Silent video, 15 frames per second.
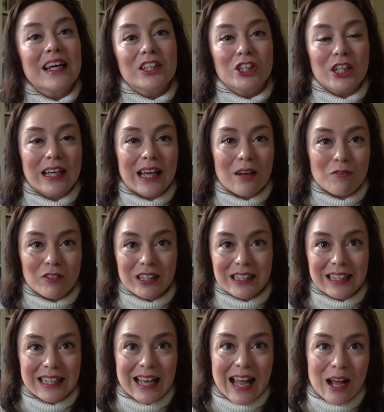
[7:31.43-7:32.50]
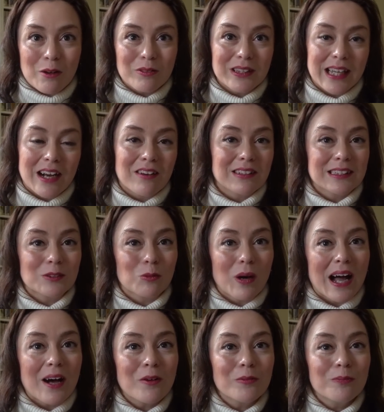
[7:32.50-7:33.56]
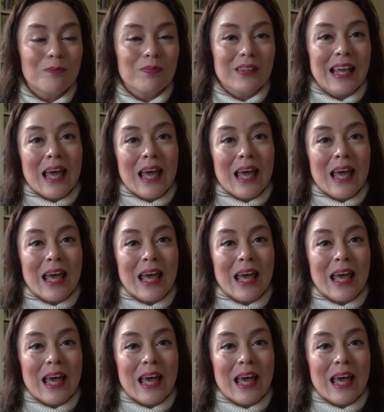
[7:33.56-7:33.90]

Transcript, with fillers: check everything out there as well.